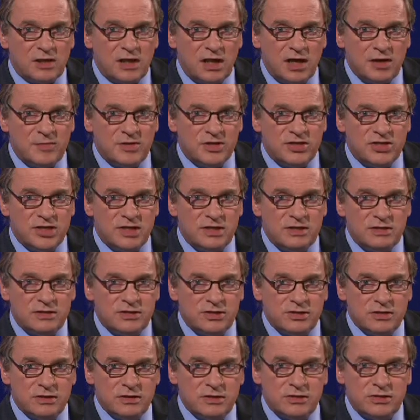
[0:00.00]
for Climate
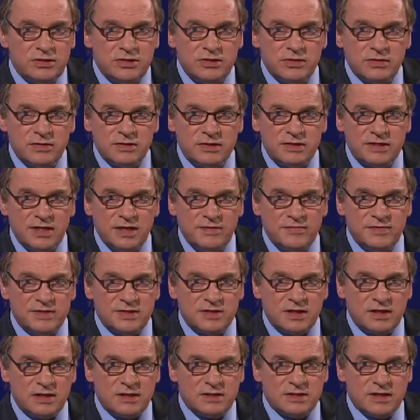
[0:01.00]
Change, Stewart
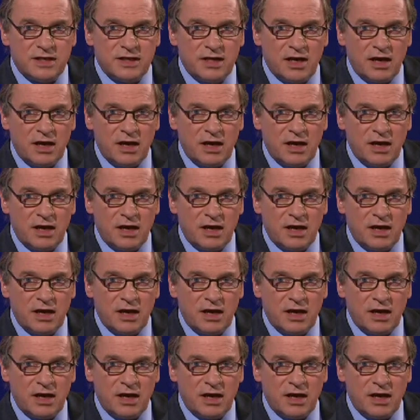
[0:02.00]
Stevenson, is in